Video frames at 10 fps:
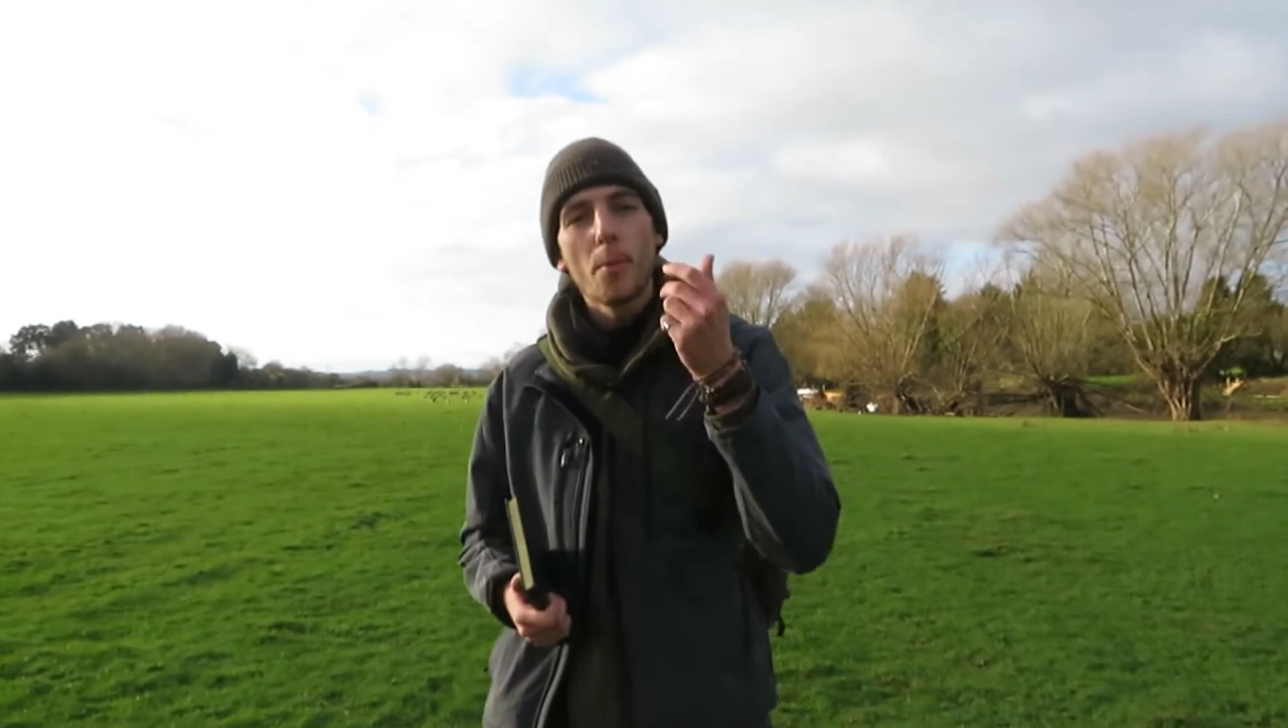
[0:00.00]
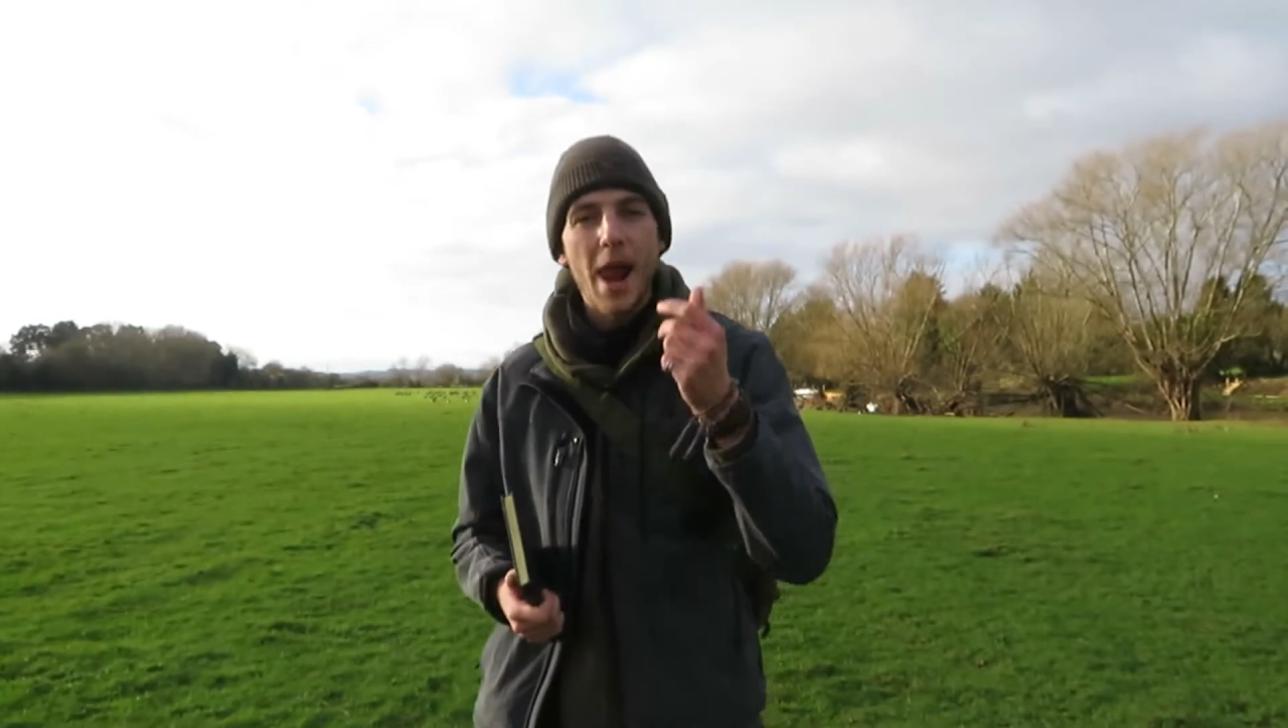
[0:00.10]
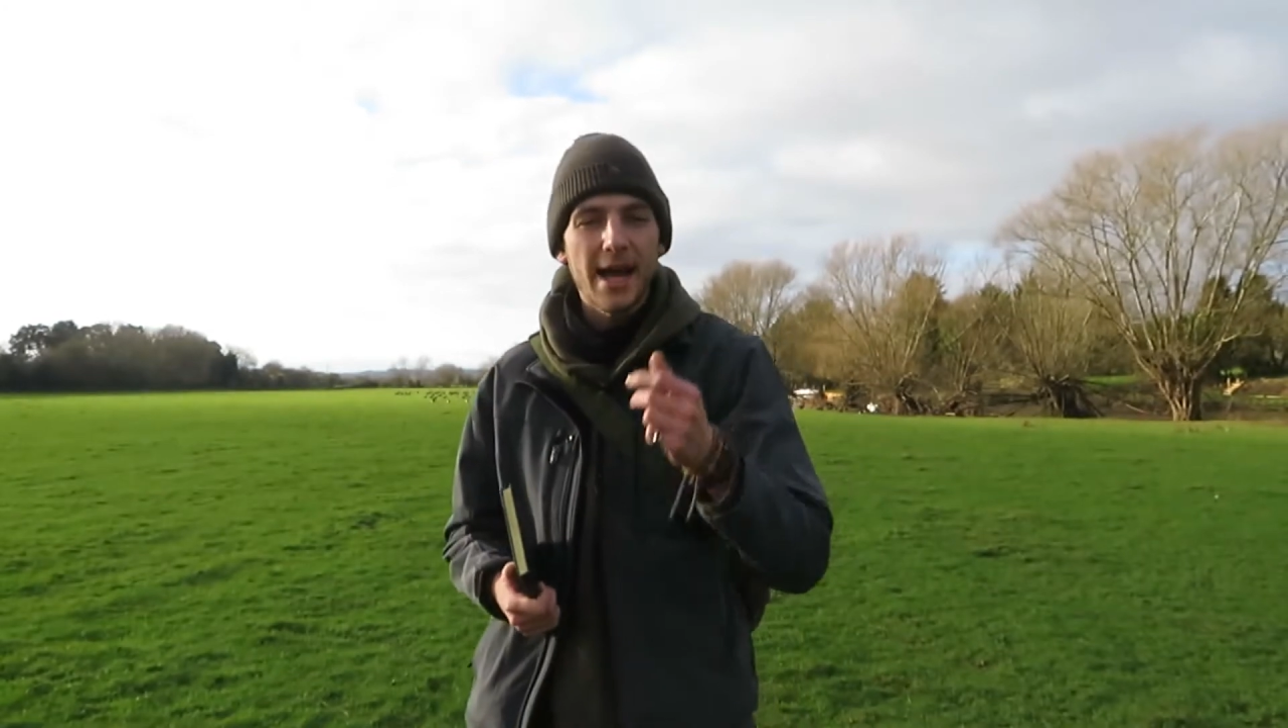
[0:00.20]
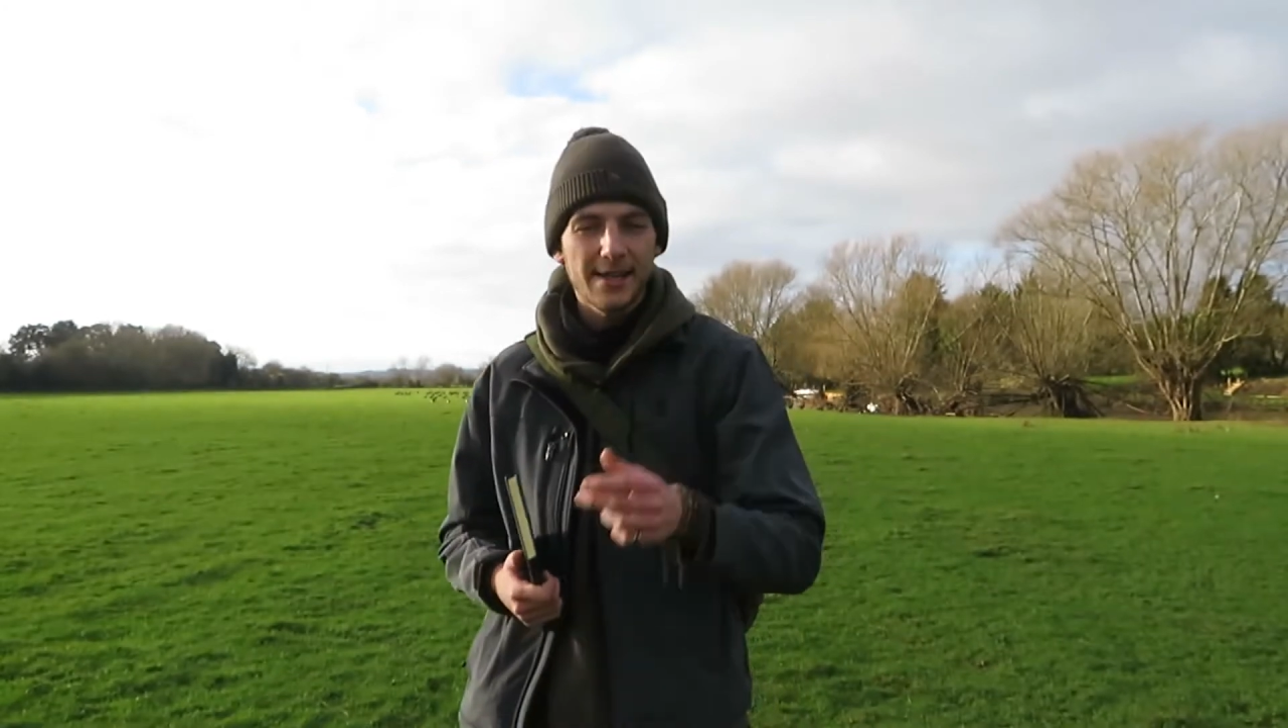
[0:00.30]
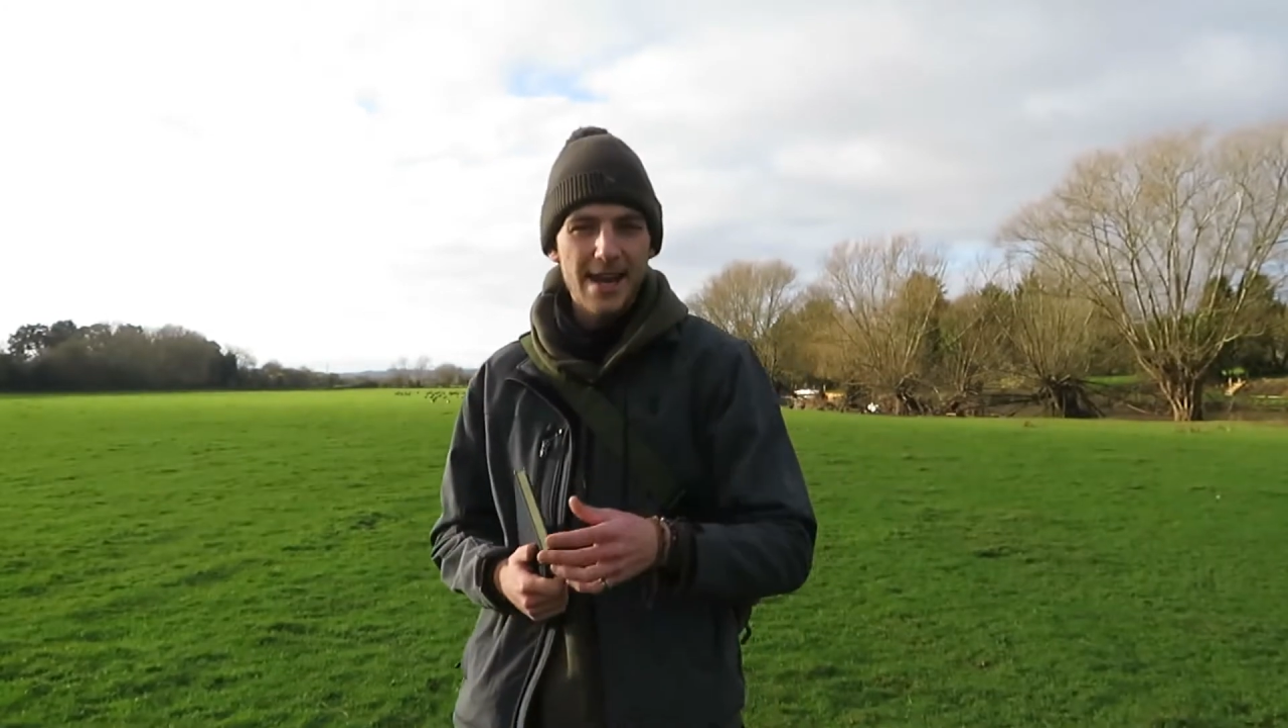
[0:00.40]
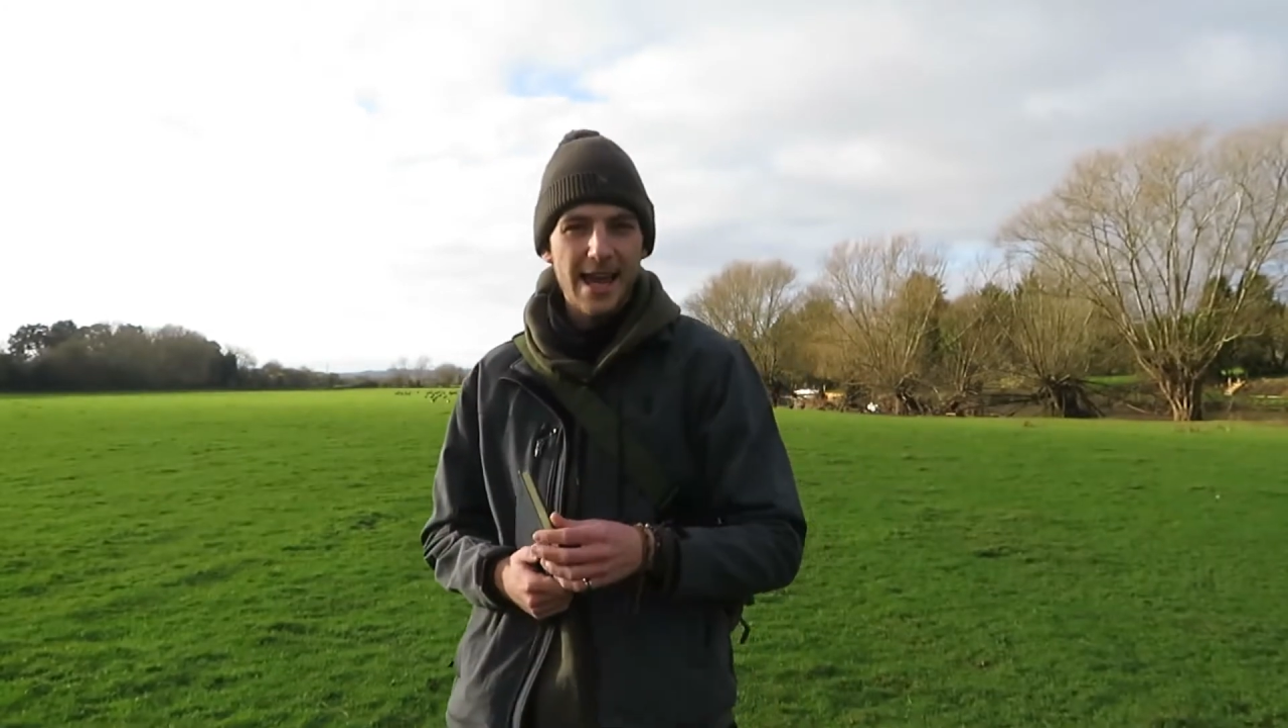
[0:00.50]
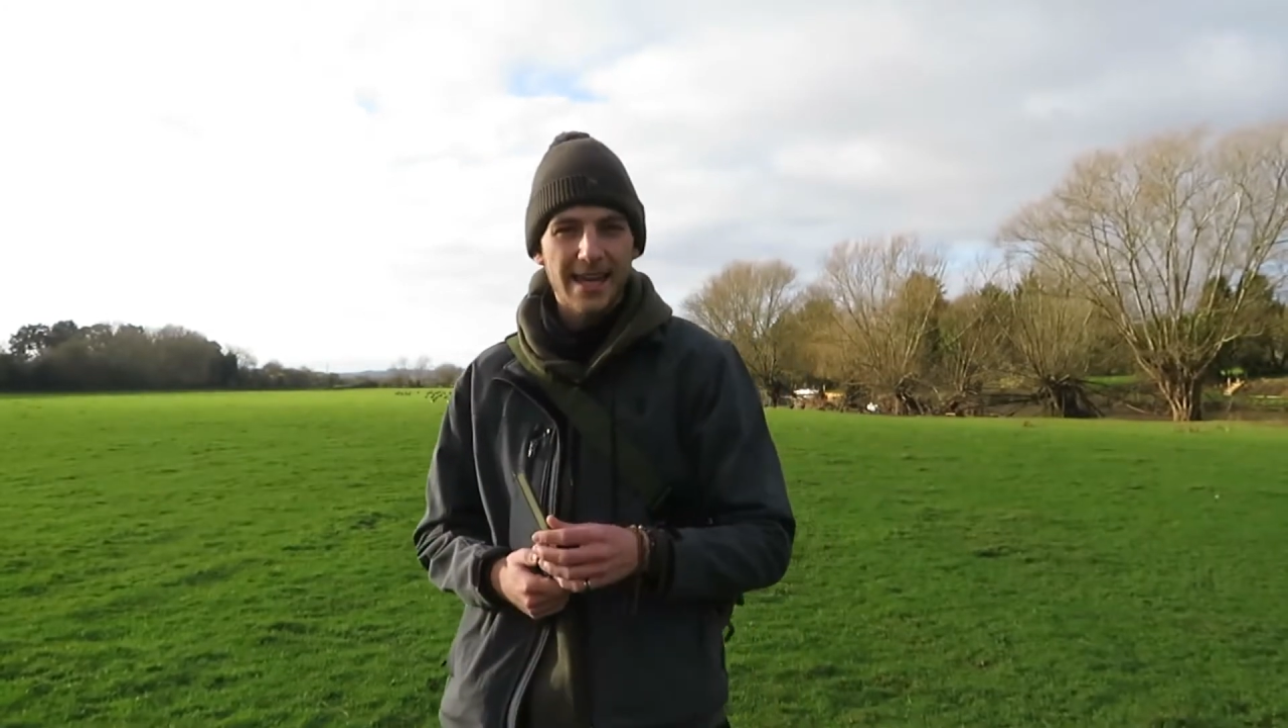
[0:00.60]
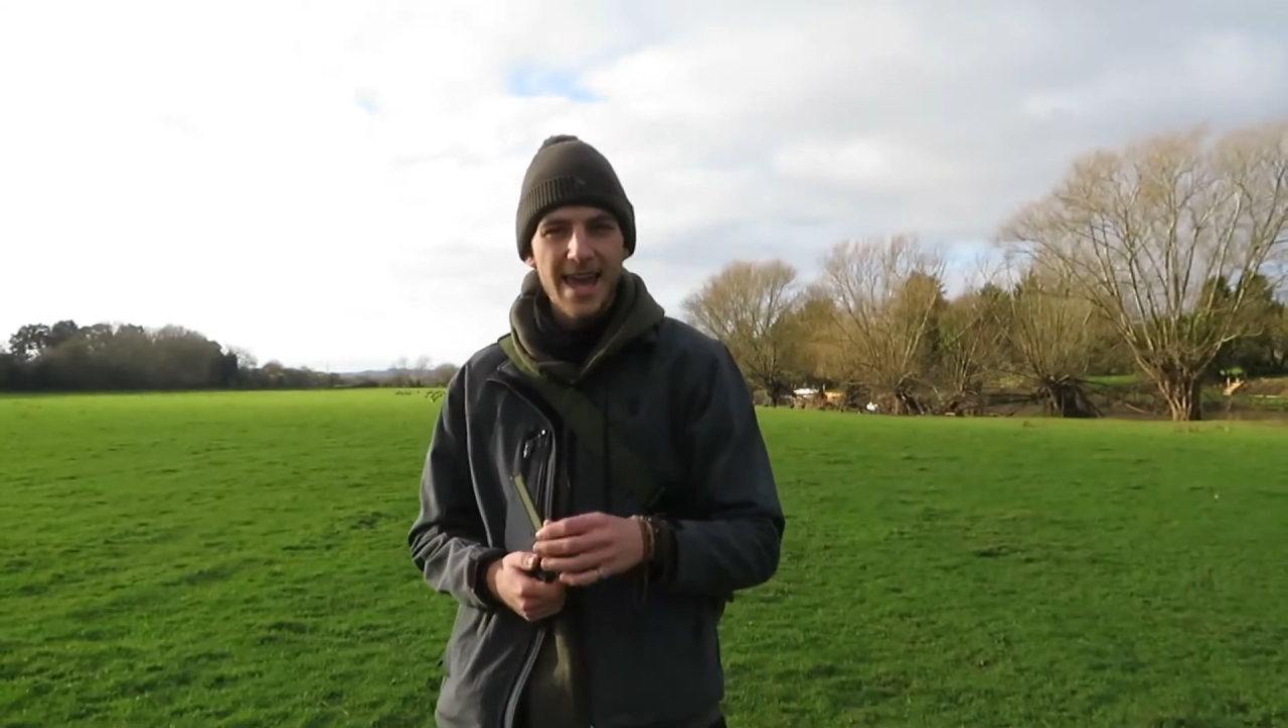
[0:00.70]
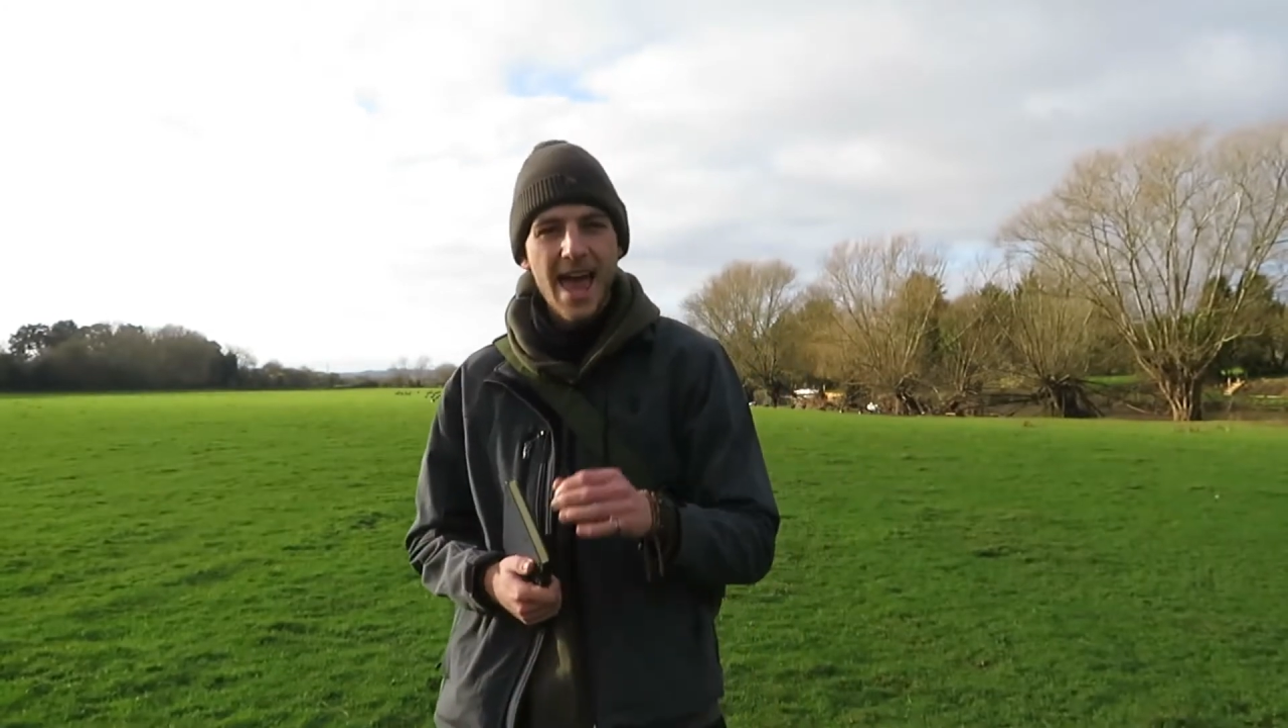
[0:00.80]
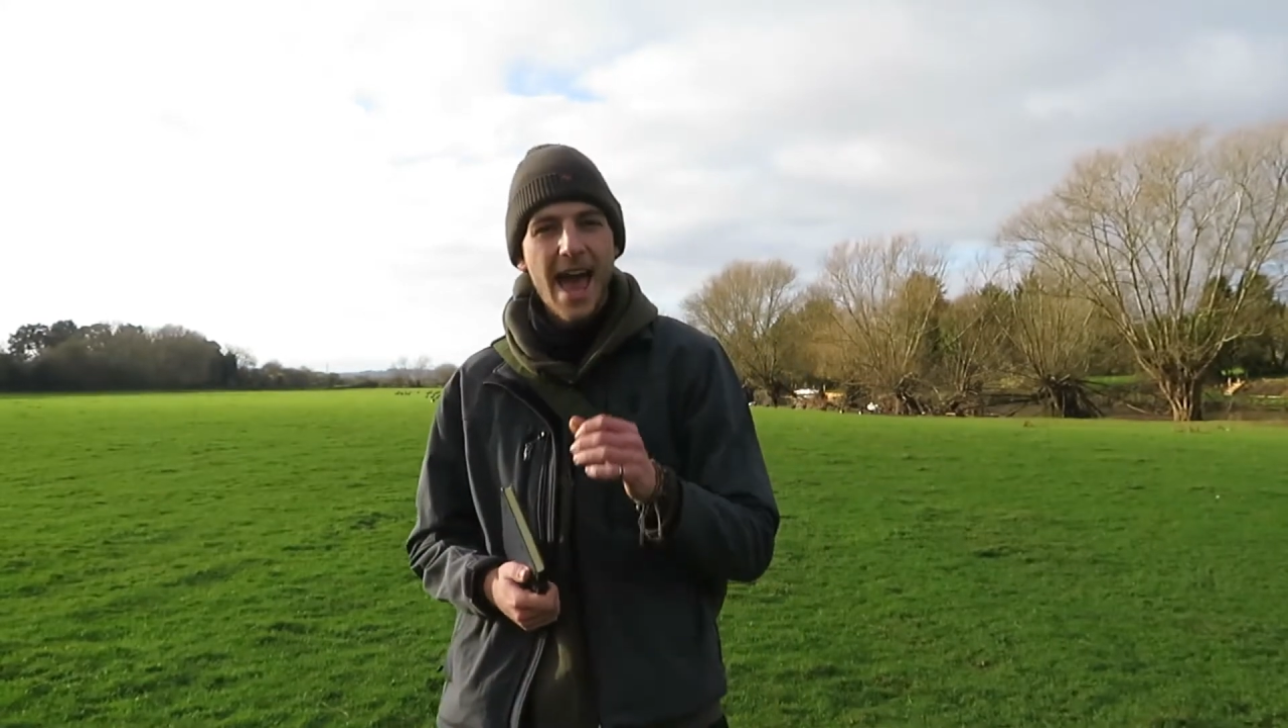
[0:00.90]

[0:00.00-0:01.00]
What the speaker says: black neck